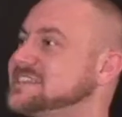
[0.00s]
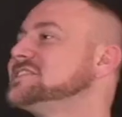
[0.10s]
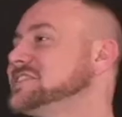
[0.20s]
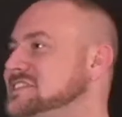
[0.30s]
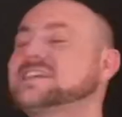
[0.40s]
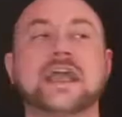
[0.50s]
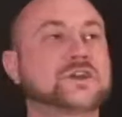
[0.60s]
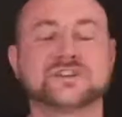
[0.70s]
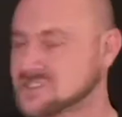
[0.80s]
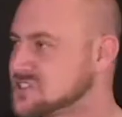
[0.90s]
This is his
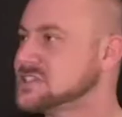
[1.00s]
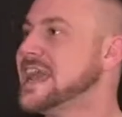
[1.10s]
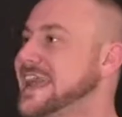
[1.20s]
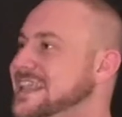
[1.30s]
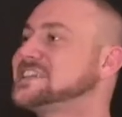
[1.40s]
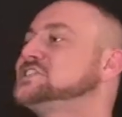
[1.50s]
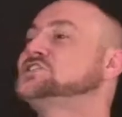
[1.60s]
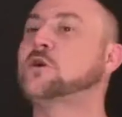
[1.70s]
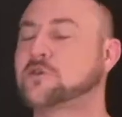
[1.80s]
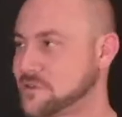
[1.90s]
character. It's just, he likes to
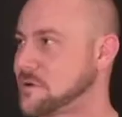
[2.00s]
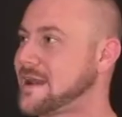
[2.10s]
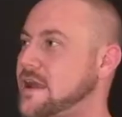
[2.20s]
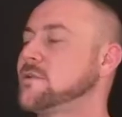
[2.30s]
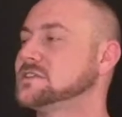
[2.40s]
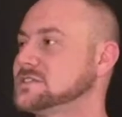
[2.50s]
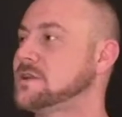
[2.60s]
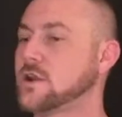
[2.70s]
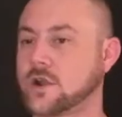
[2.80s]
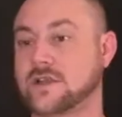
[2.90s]
joke with her about how he wants to
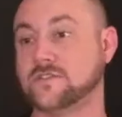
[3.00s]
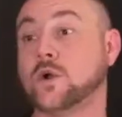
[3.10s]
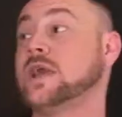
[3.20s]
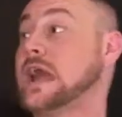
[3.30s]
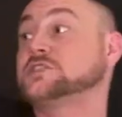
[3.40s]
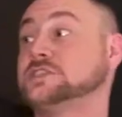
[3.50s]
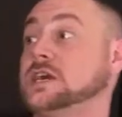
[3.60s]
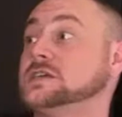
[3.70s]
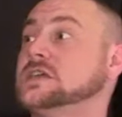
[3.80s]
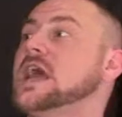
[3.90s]
marry her, even though he actually
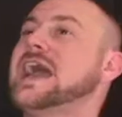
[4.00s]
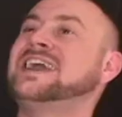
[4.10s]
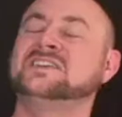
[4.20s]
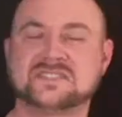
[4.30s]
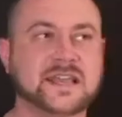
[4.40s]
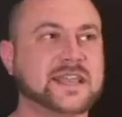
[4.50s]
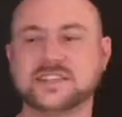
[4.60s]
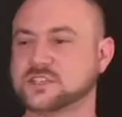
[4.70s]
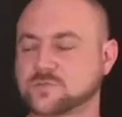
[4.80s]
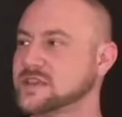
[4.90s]
does. He's like,
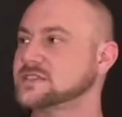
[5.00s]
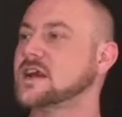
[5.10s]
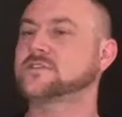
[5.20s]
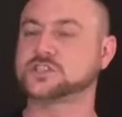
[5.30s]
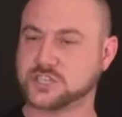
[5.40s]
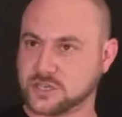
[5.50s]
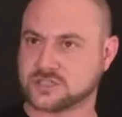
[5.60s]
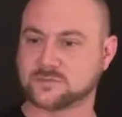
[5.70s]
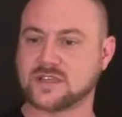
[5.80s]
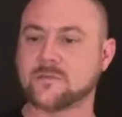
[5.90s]
he just plays it off because she
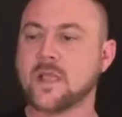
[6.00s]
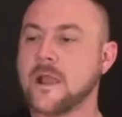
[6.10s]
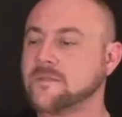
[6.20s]
doesn't believe him.